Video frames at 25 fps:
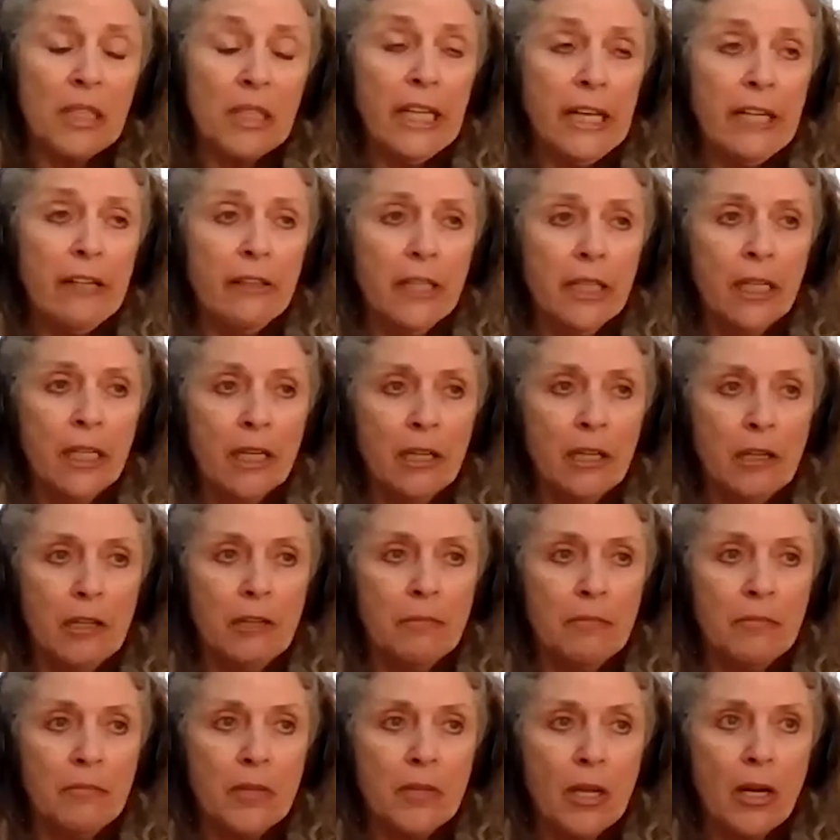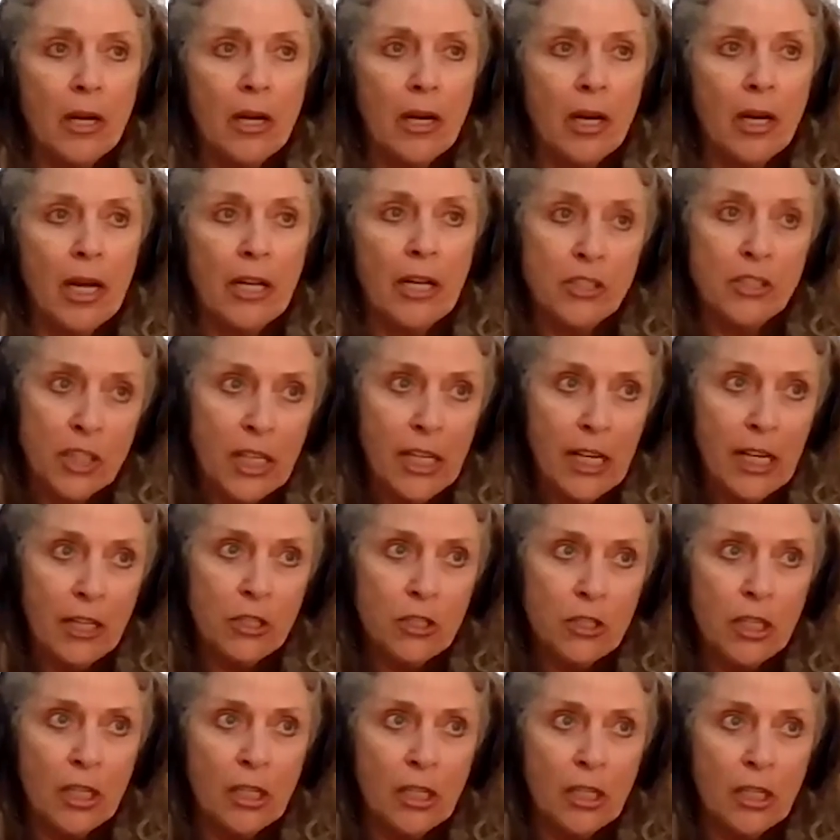malaria
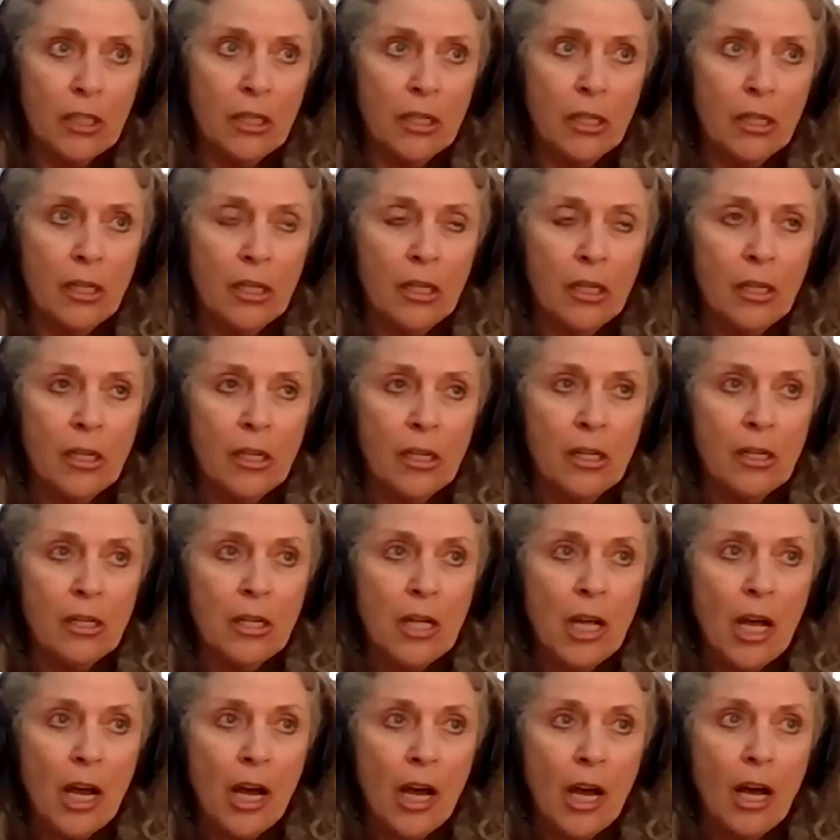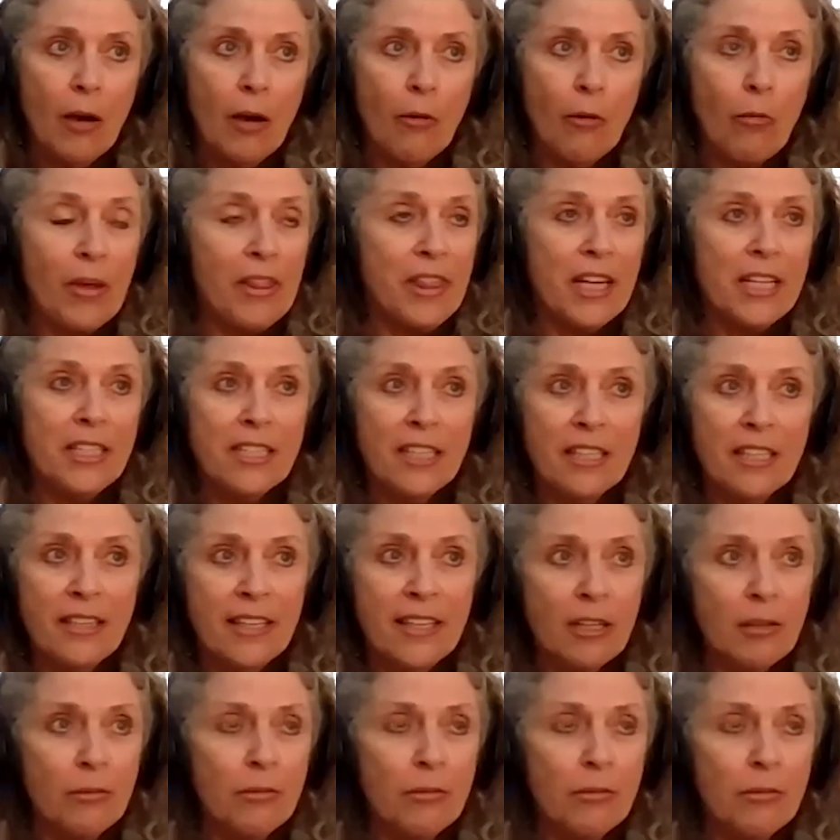education. What they
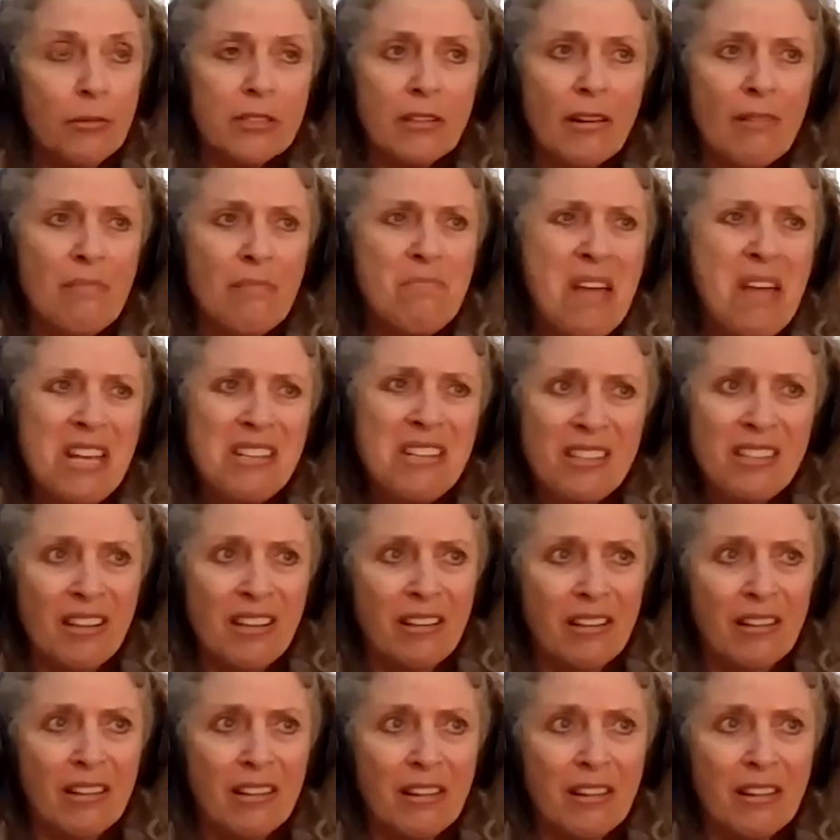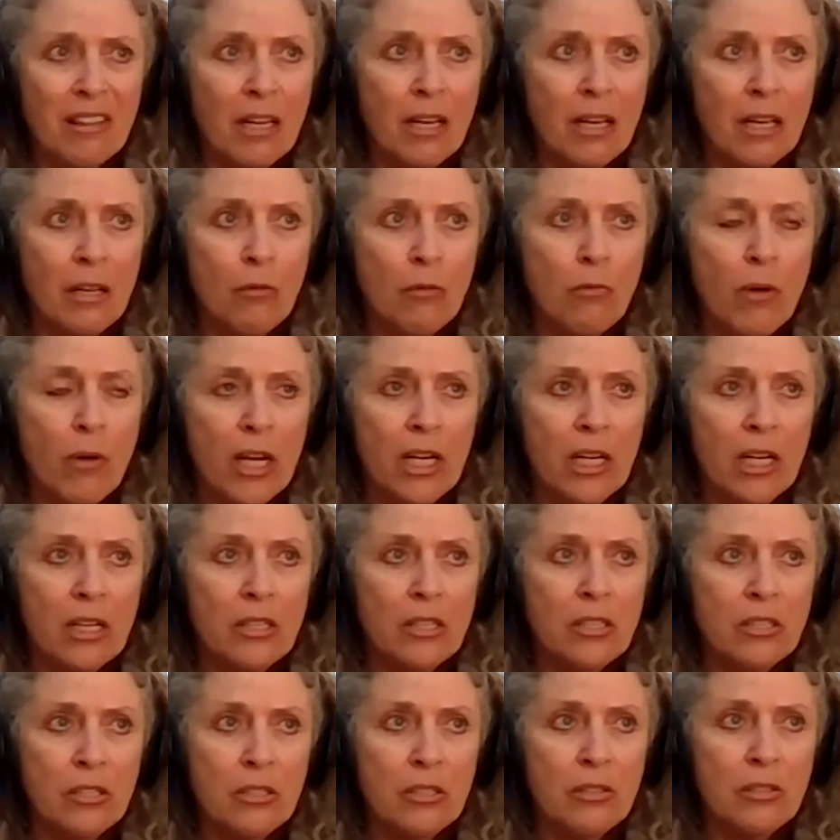did there was amazing. They
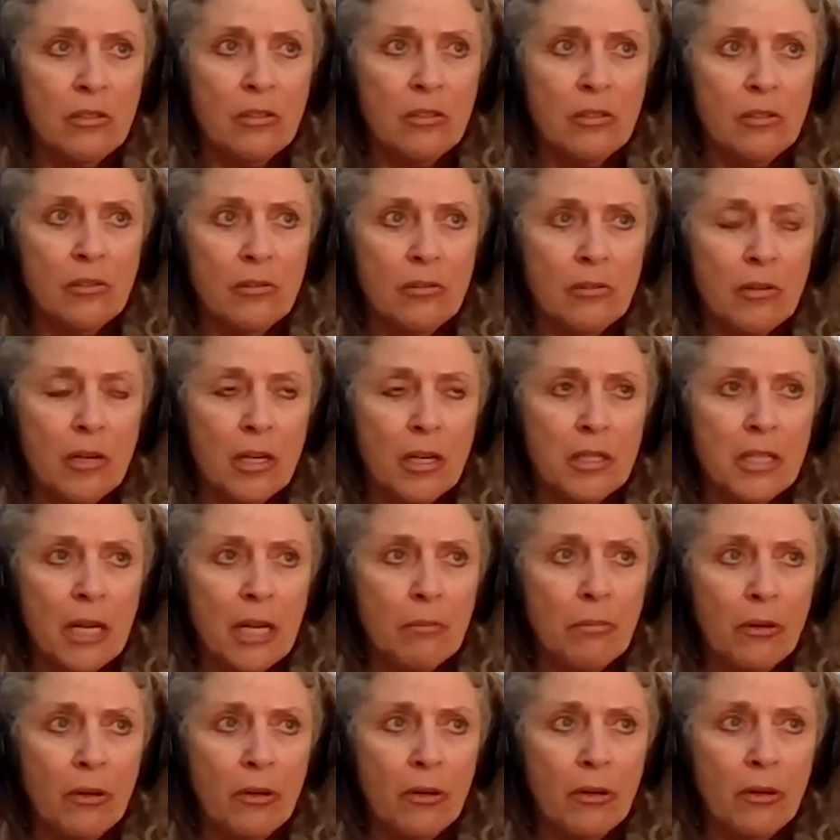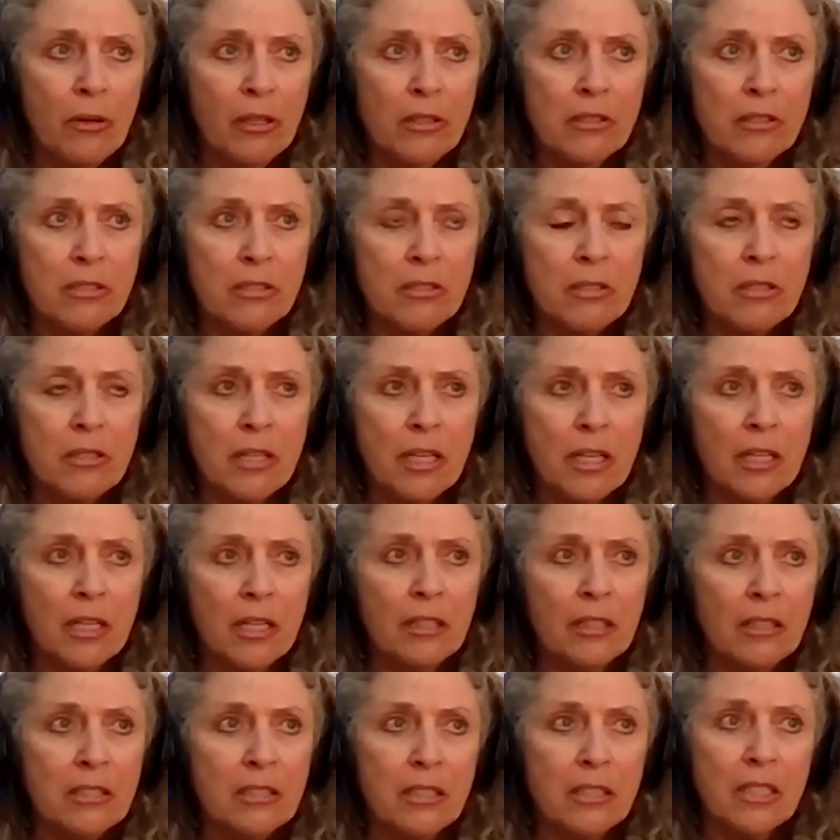went into neighborhoods,
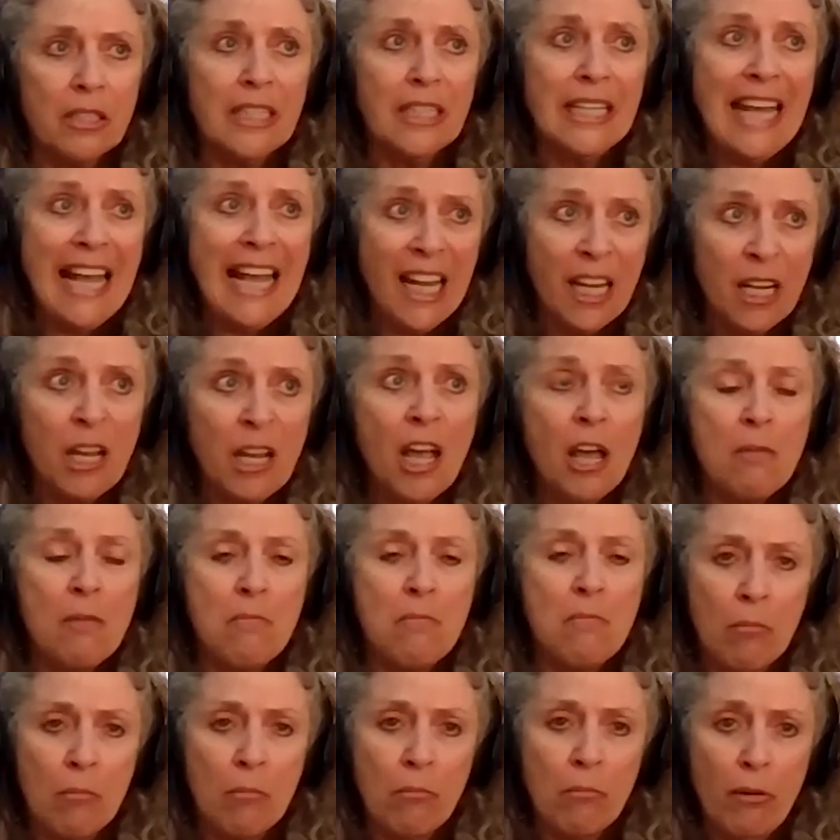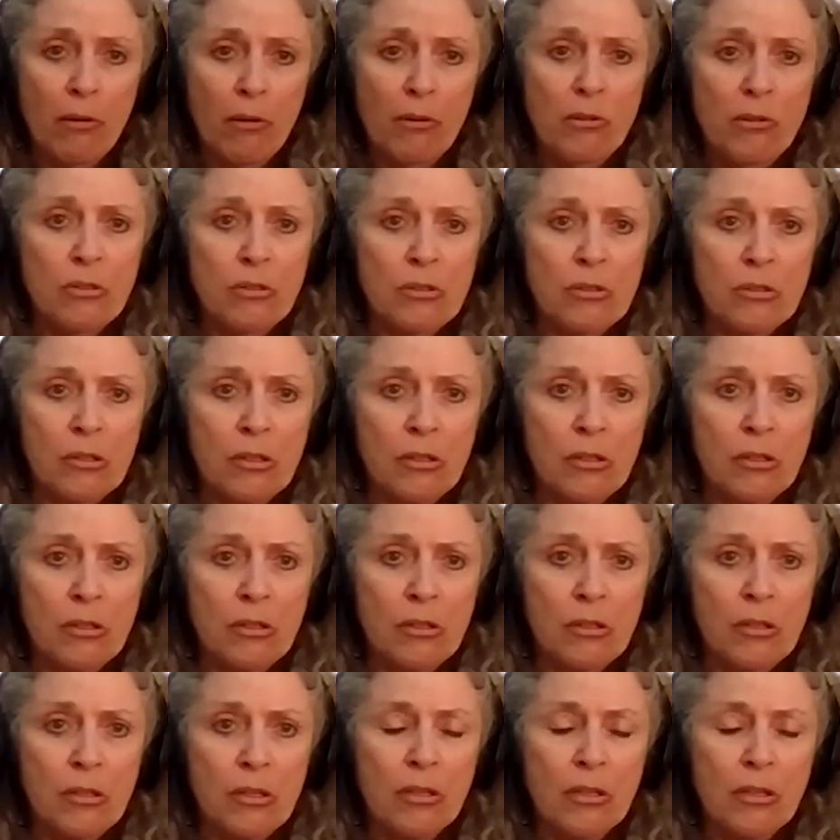they enlisted gang members
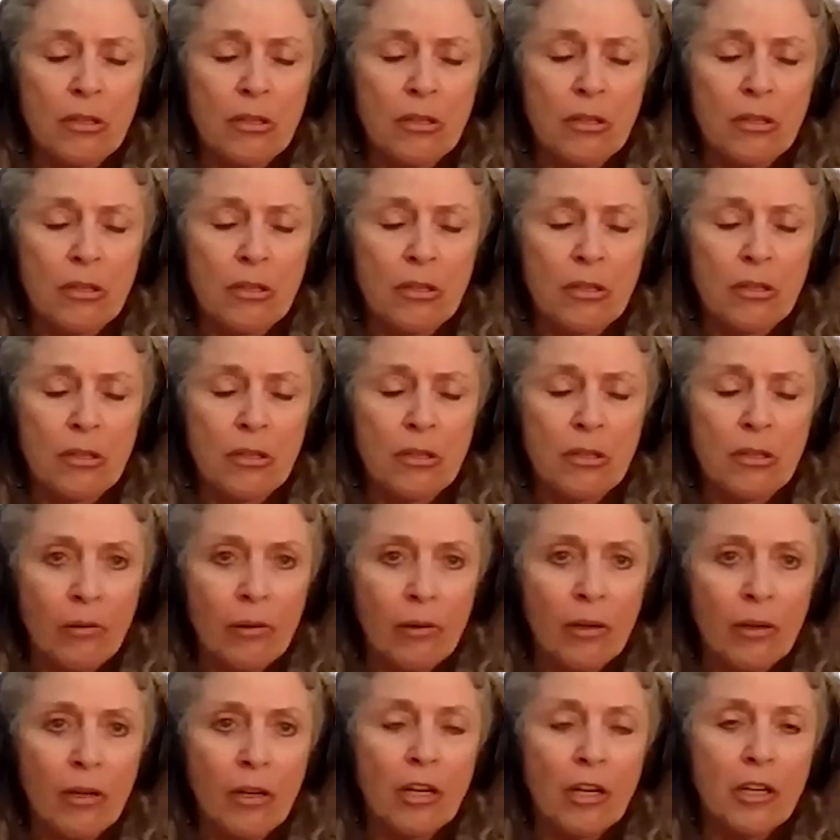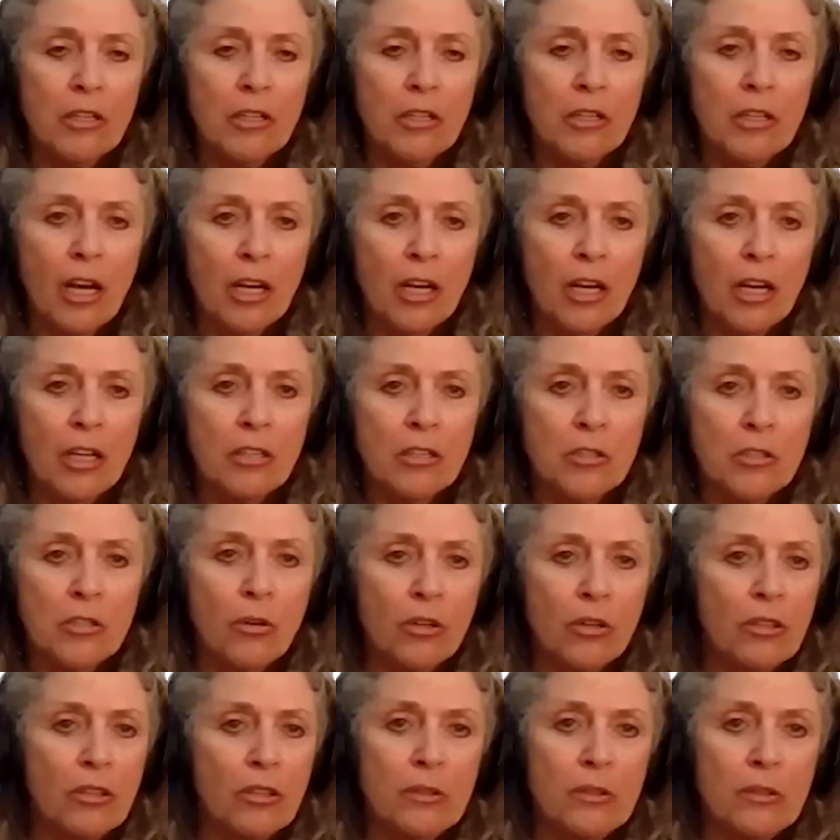to go
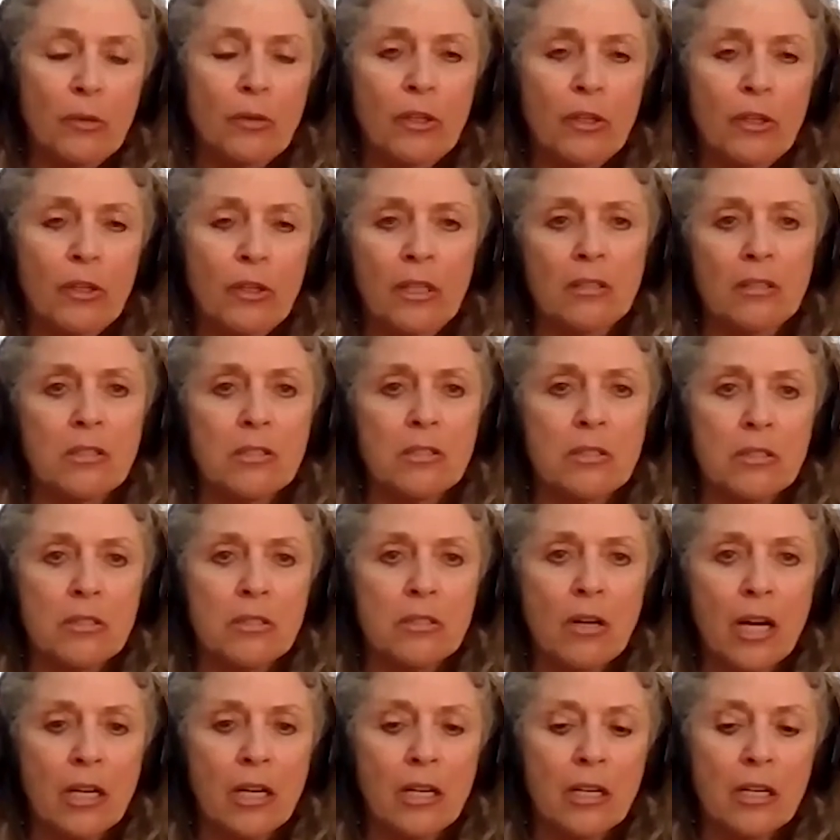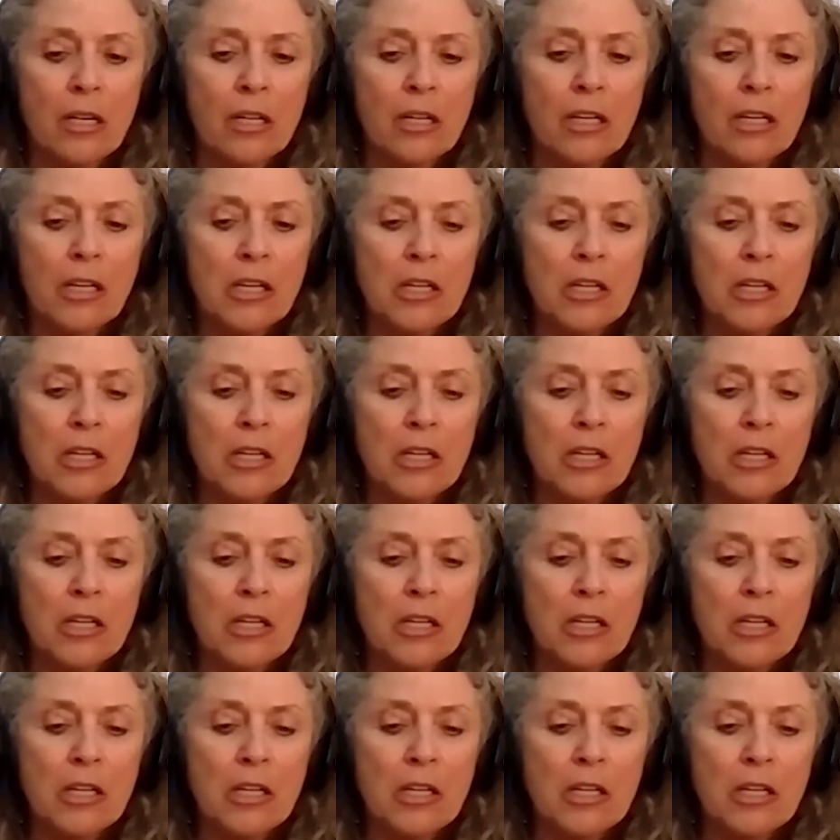door to door and start